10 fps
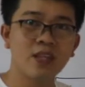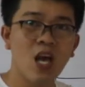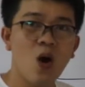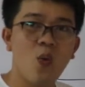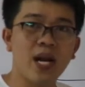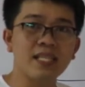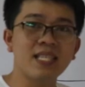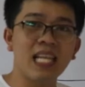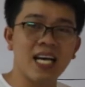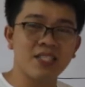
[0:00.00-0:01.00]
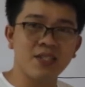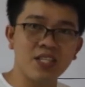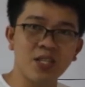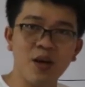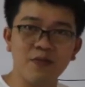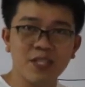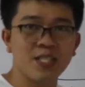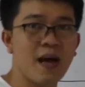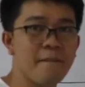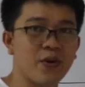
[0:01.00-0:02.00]
What is the last digit of this
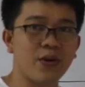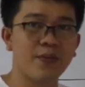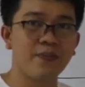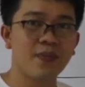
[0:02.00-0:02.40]
number?